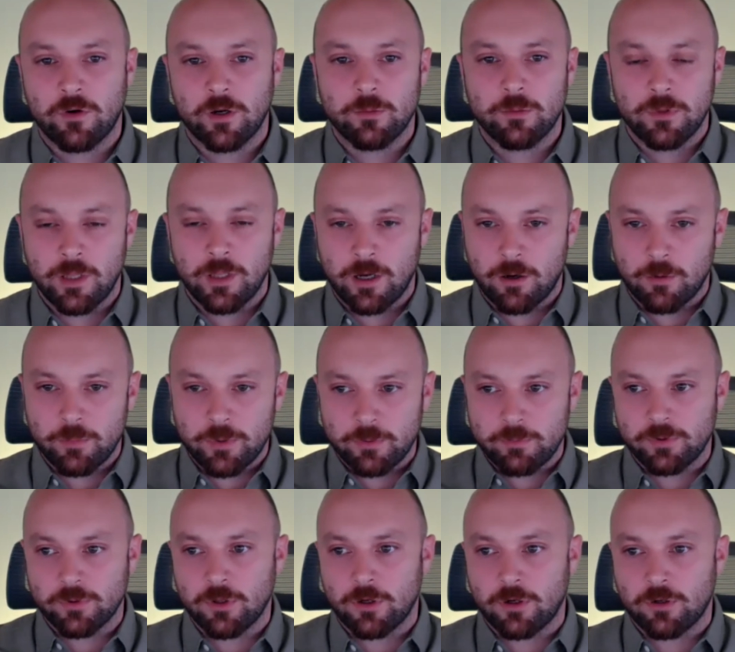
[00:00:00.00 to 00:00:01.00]
Right now,
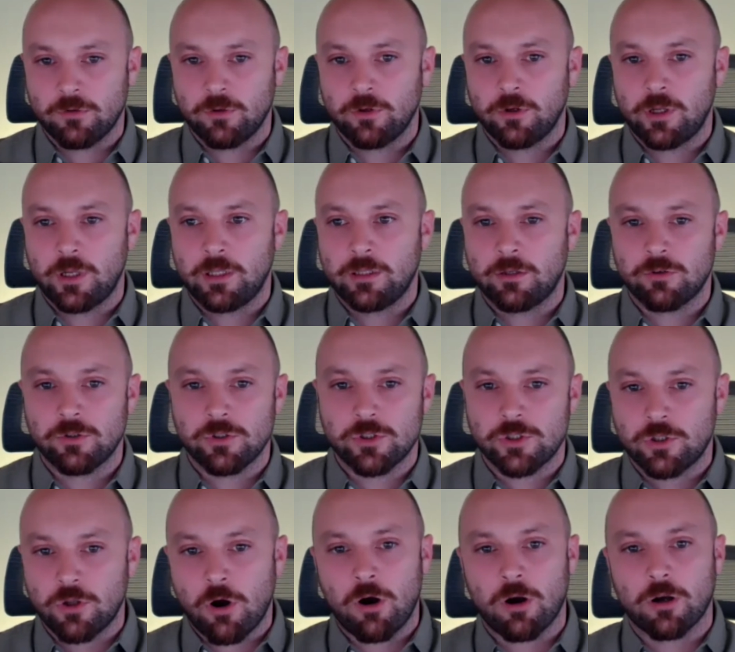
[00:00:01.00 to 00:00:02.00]
people are looking their
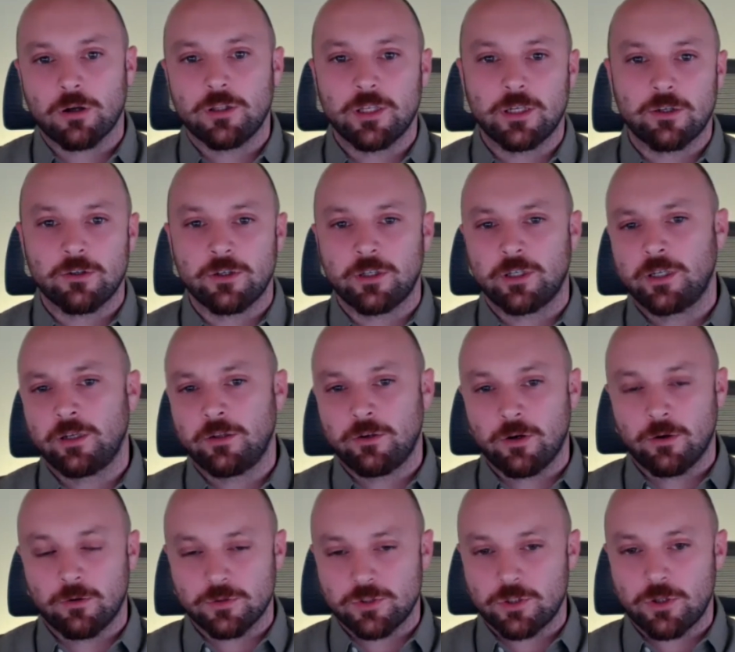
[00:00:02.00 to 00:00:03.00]
stock ticking, you
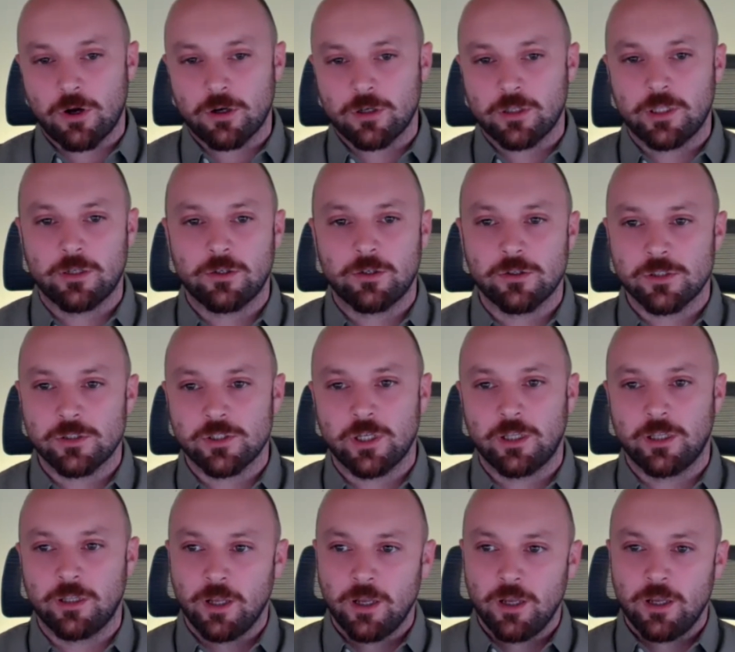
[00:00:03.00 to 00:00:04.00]
know, stock tickers,
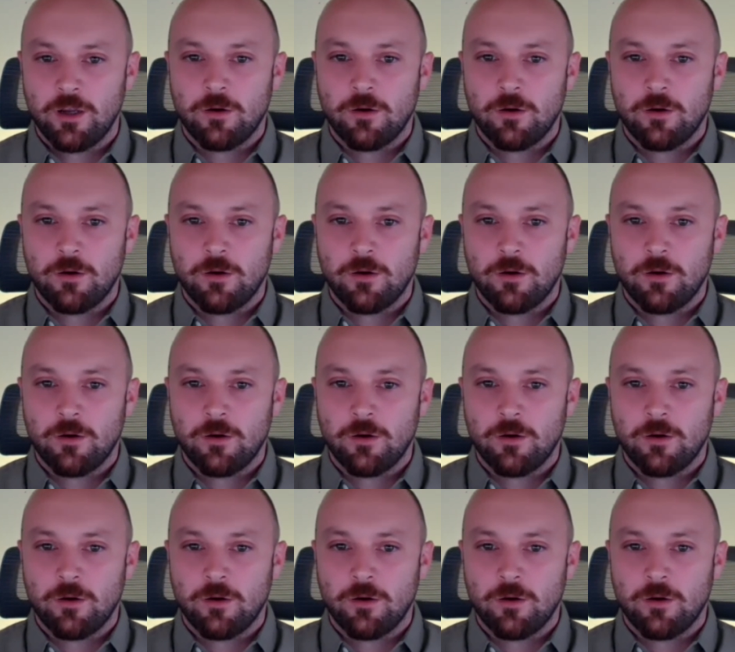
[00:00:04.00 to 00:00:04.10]
and